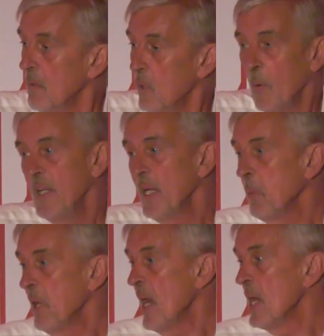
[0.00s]
Well, we need a
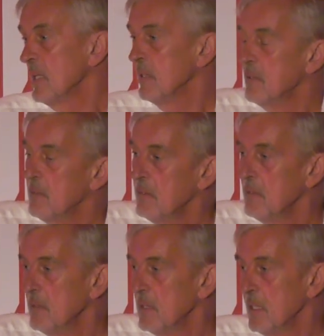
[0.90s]
plan.
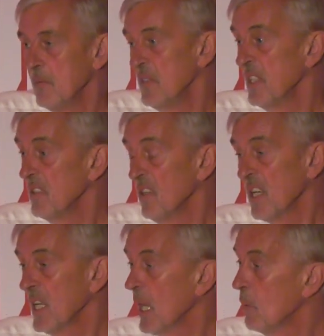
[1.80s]
Well, you're not
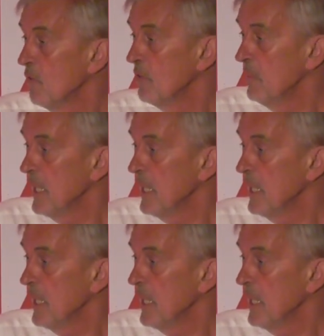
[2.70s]
going to get one from